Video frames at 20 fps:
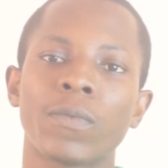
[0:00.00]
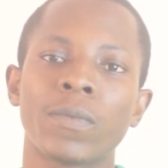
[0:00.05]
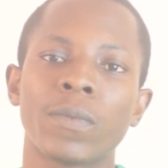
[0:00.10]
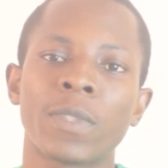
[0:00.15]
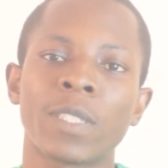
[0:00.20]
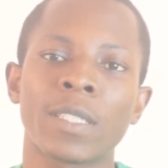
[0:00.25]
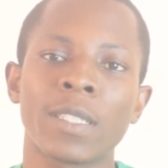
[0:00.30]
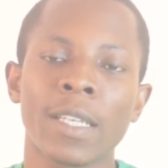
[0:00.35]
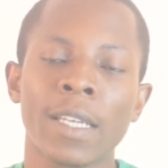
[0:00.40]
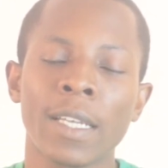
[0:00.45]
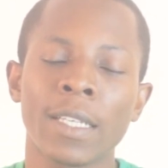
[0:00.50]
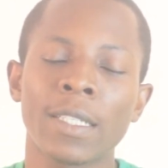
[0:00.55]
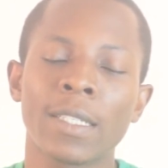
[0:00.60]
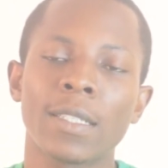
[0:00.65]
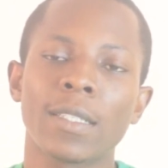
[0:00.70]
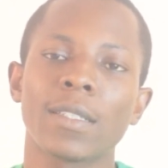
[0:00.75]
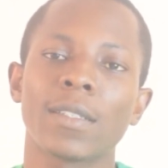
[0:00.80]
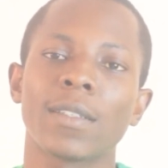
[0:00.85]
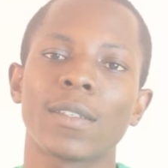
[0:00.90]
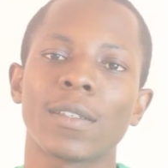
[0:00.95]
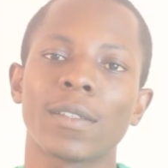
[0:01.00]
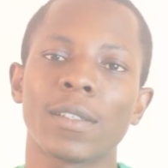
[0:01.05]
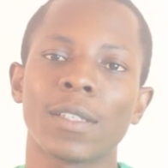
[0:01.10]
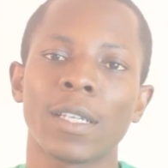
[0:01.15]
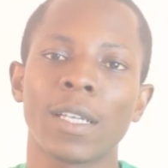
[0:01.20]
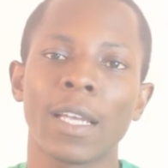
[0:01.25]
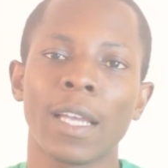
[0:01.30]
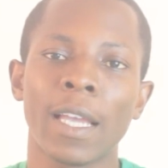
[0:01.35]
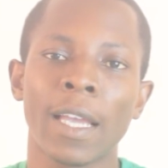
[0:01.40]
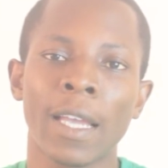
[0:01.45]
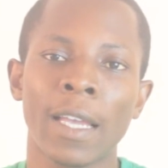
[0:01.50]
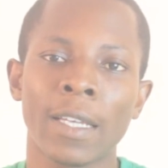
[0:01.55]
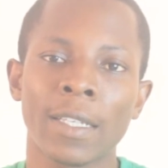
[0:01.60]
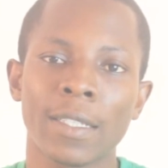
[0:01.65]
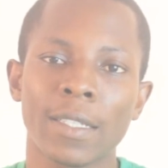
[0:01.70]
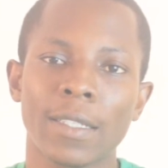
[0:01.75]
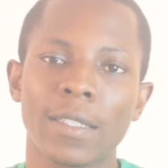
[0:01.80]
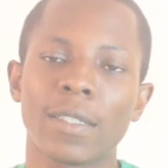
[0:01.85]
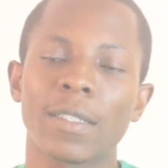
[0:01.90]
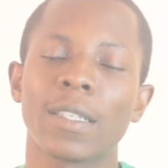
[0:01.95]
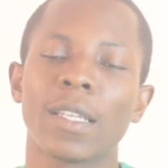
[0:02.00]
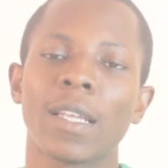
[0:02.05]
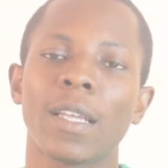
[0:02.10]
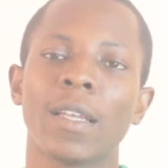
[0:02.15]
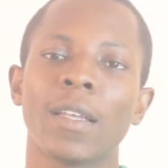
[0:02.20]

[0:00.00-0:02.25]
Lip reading: 6, S,